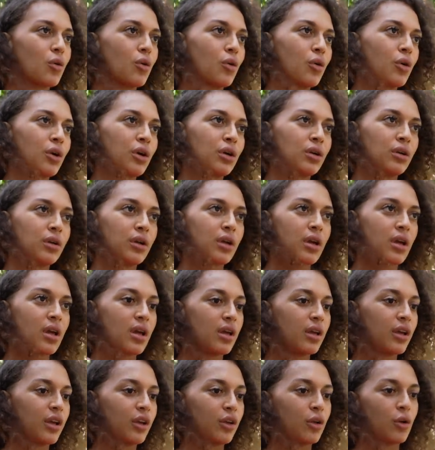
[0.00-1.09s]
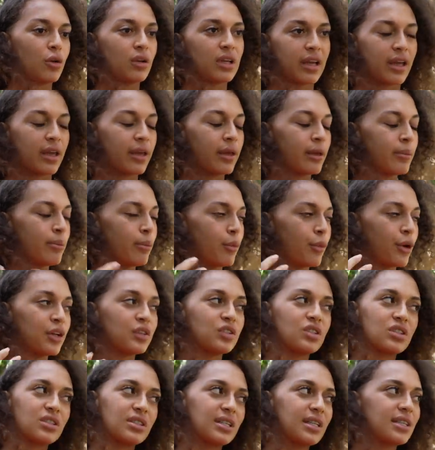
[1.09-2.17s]
or, you know, like
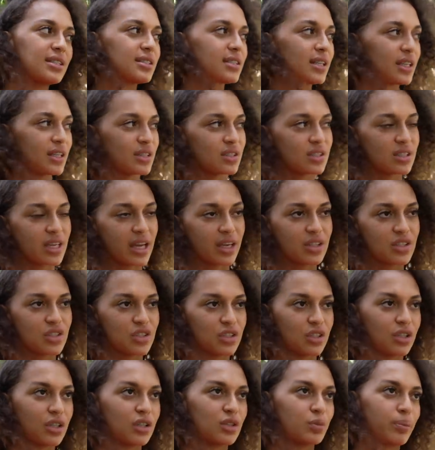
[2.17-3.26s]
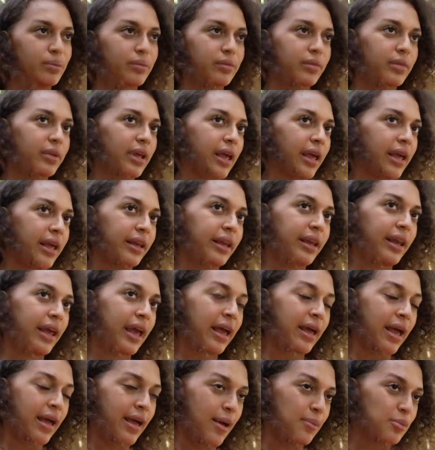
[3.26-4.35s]
emergency C-section. And
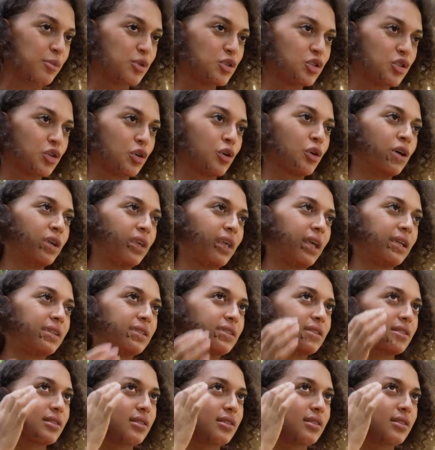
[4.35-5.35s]
I'm sure that